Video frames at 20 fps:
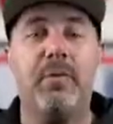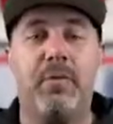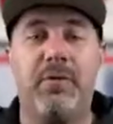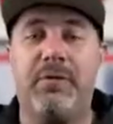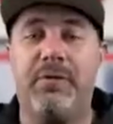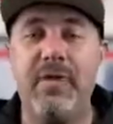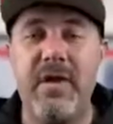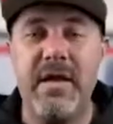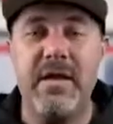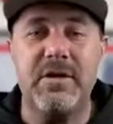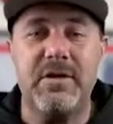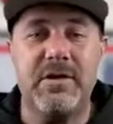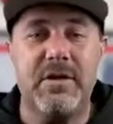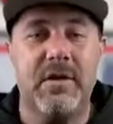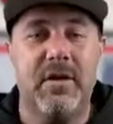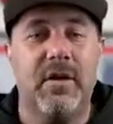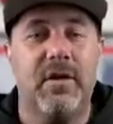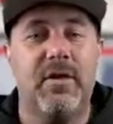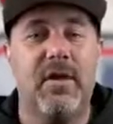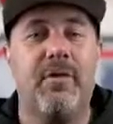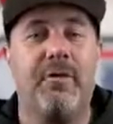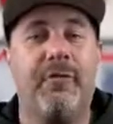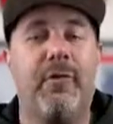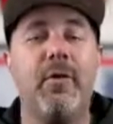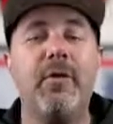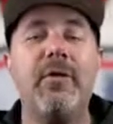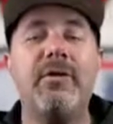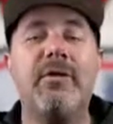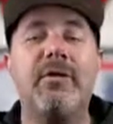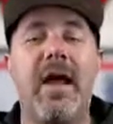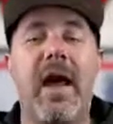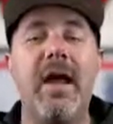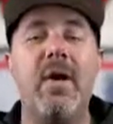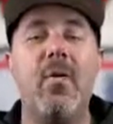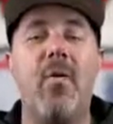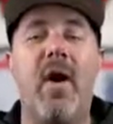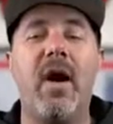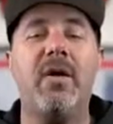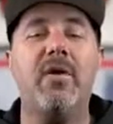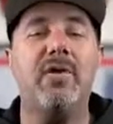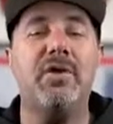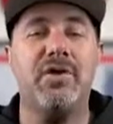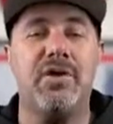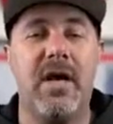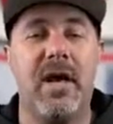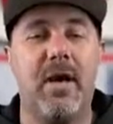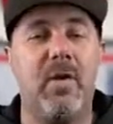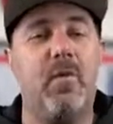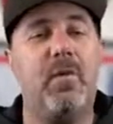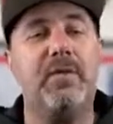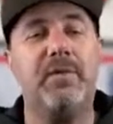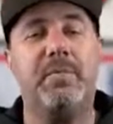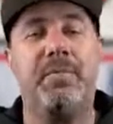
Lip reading: was finished, the first Sidewinder Jetta was